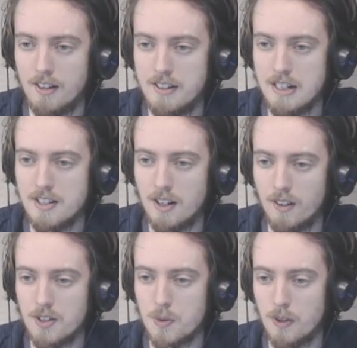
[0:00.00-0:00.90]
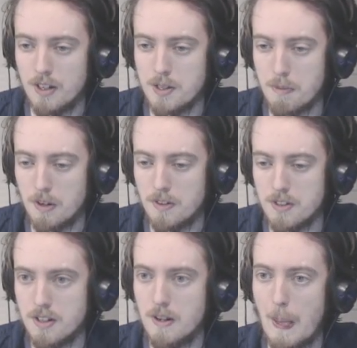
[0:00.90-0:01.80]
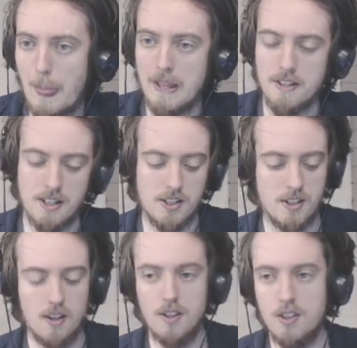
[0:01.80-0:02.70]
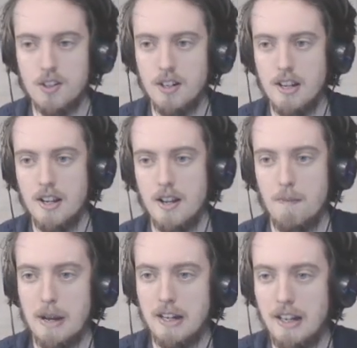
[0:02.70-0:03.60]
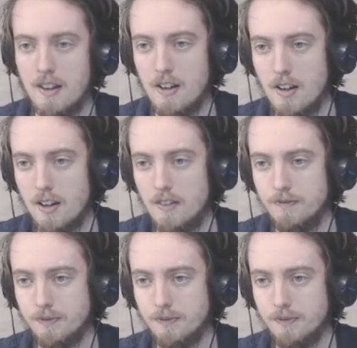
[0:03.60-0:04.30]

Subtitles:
detail this one, I suppose, is let's search back in our